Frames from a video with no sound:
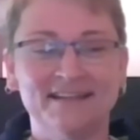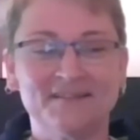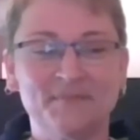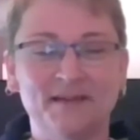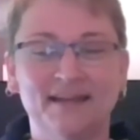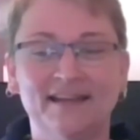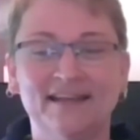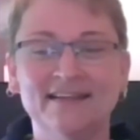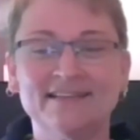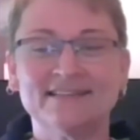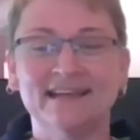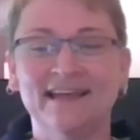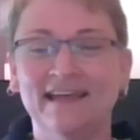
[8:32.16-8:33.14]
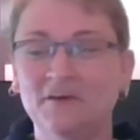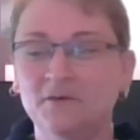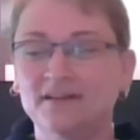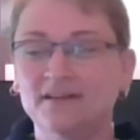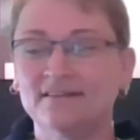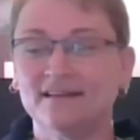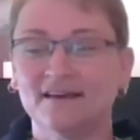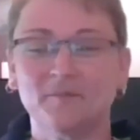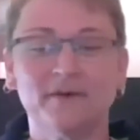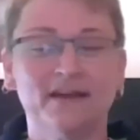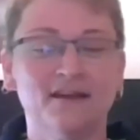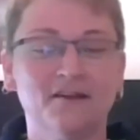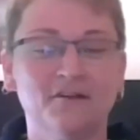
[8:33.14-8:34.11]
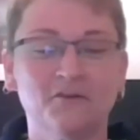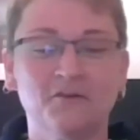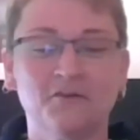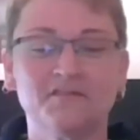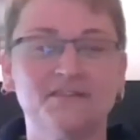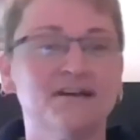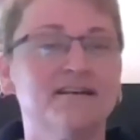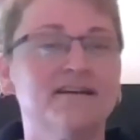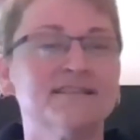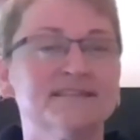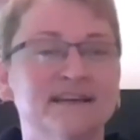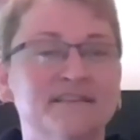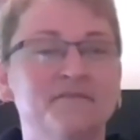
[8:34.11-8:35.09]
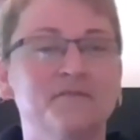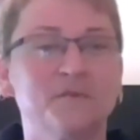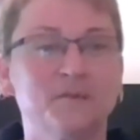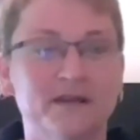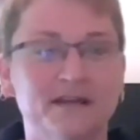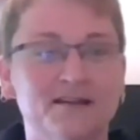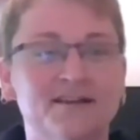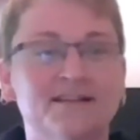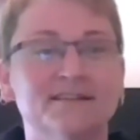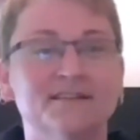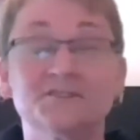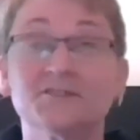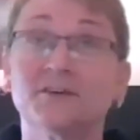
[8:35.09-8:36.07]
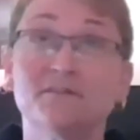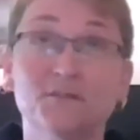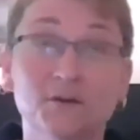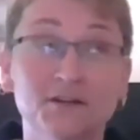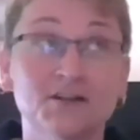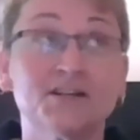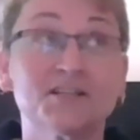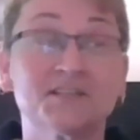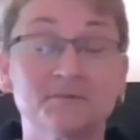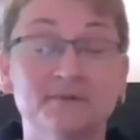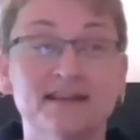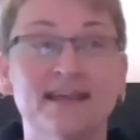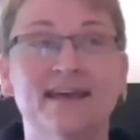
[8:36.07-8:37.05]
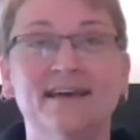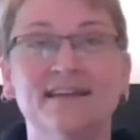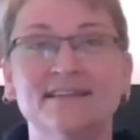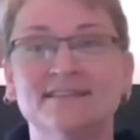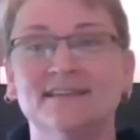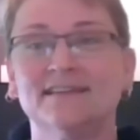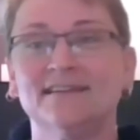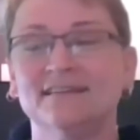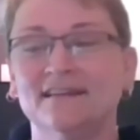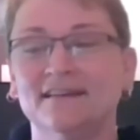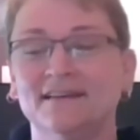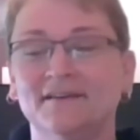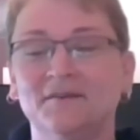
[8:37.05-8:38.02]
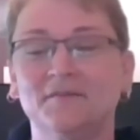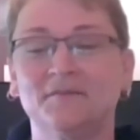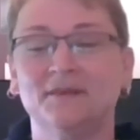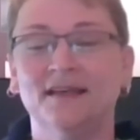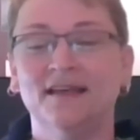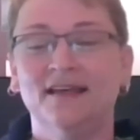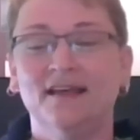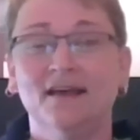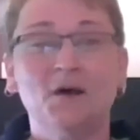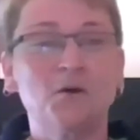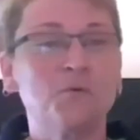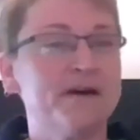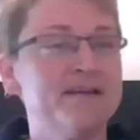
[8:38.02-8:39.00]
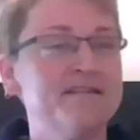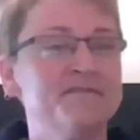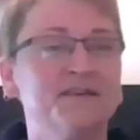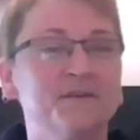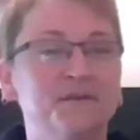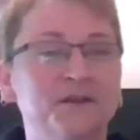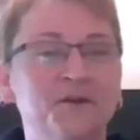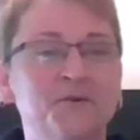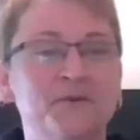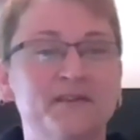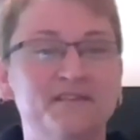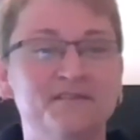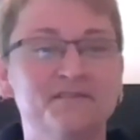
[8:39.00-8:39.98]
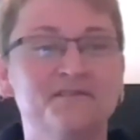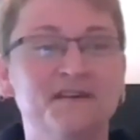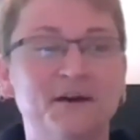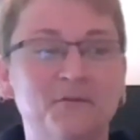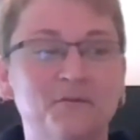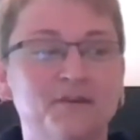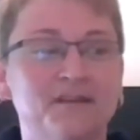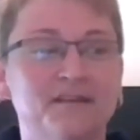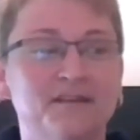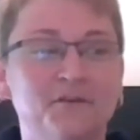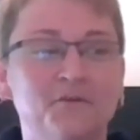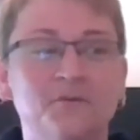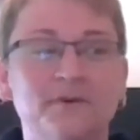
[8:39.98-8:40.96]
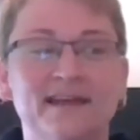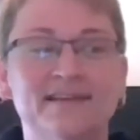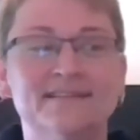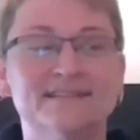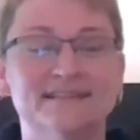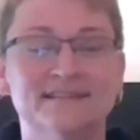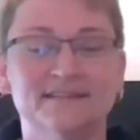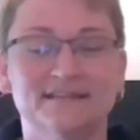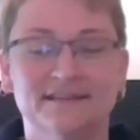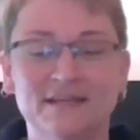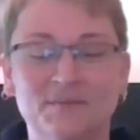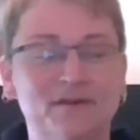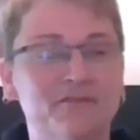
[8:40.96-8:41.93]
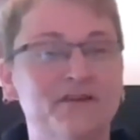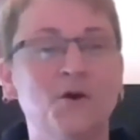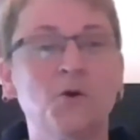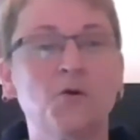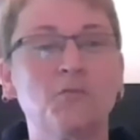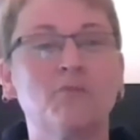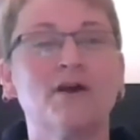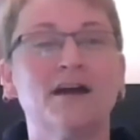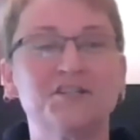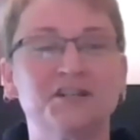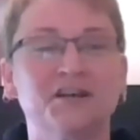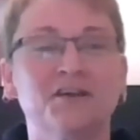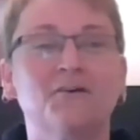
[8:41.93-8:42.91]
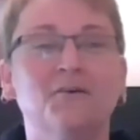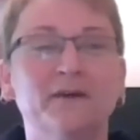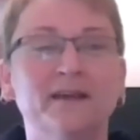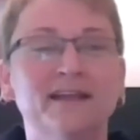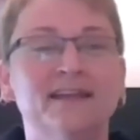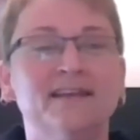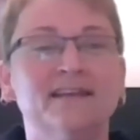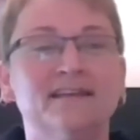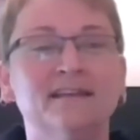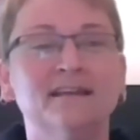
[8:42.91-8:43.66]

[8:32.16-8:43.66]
been nice to hang with my crew of dogs. I have 4 dogs, 3 cats, and a wife, and we have found new ways to keep every home project going. And